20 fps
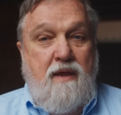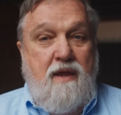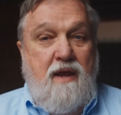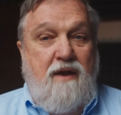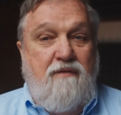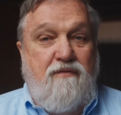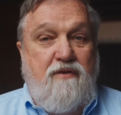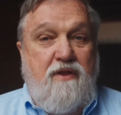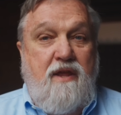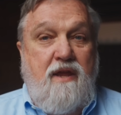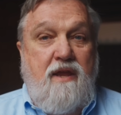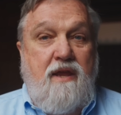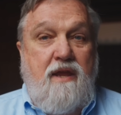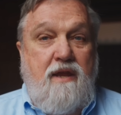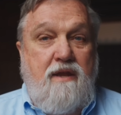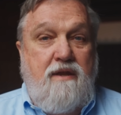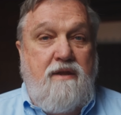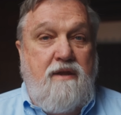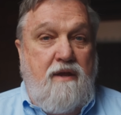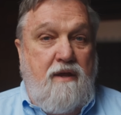Everything
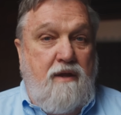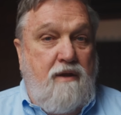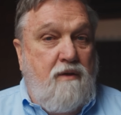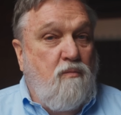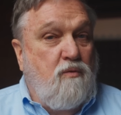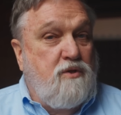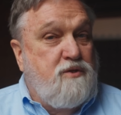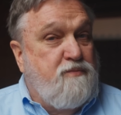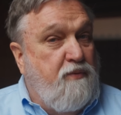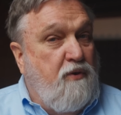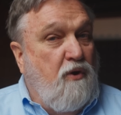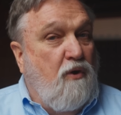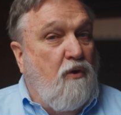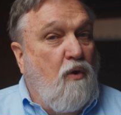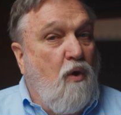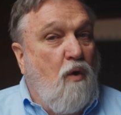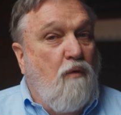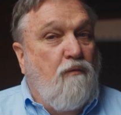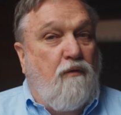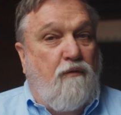he did was
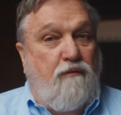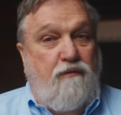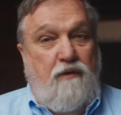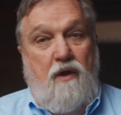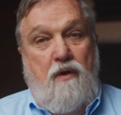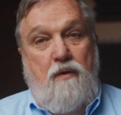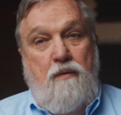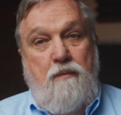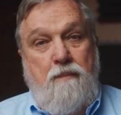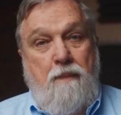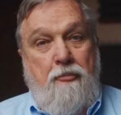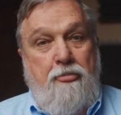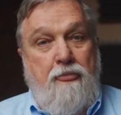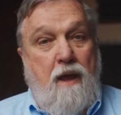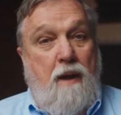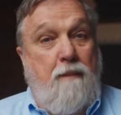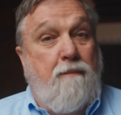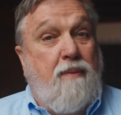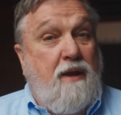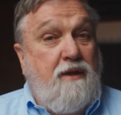pure overflow.
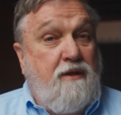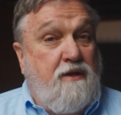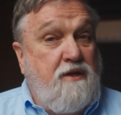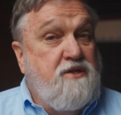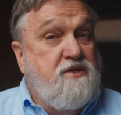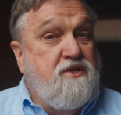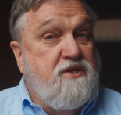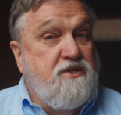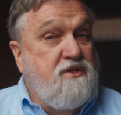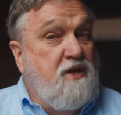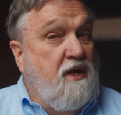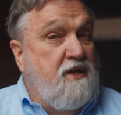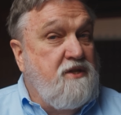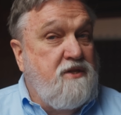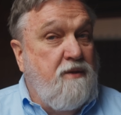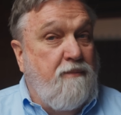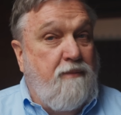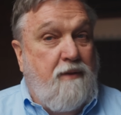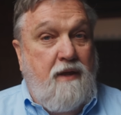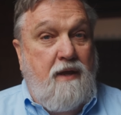Abundance is not
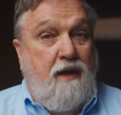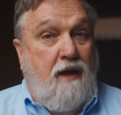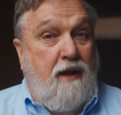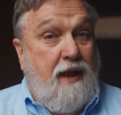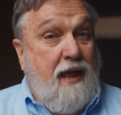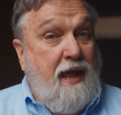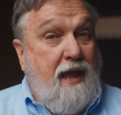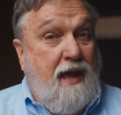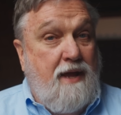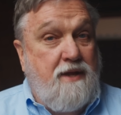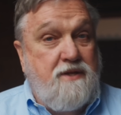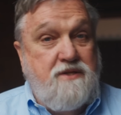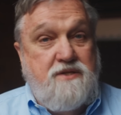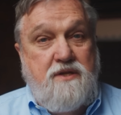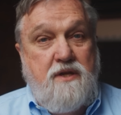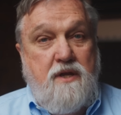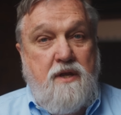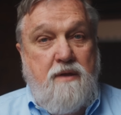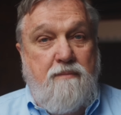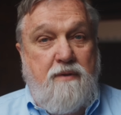something God
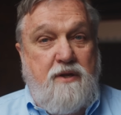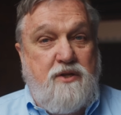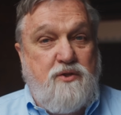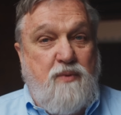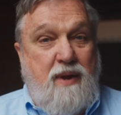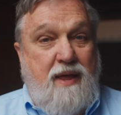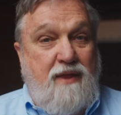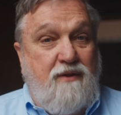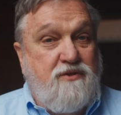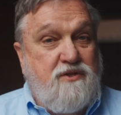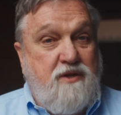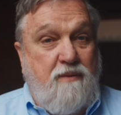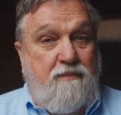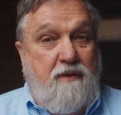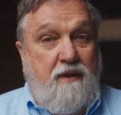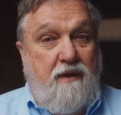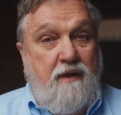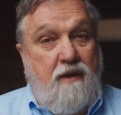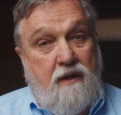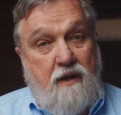has, but is rather
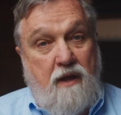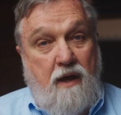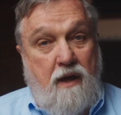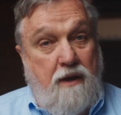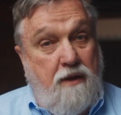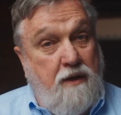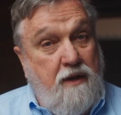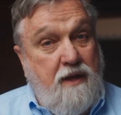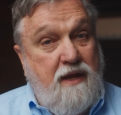something that God